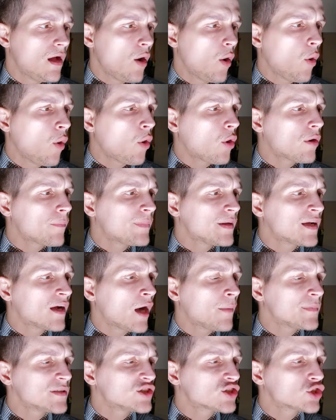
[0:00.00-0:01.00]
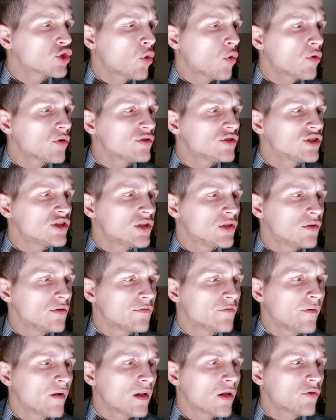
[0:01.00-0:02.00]
or become a scourge to your
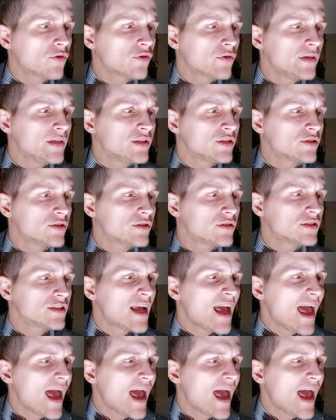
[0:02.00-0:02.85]
fellow creatures